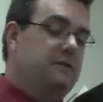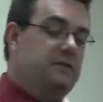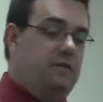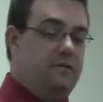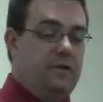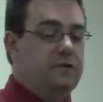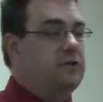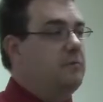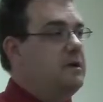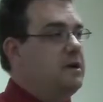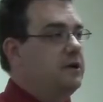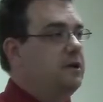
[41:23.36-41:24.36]
is the first
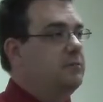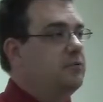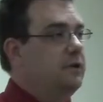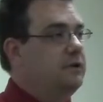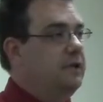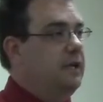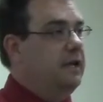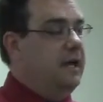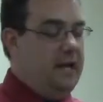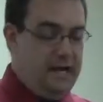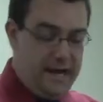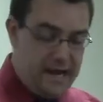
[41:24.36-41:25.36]
American printing,
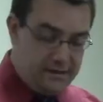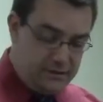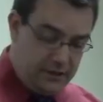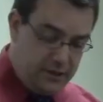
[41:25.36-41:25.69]
and it has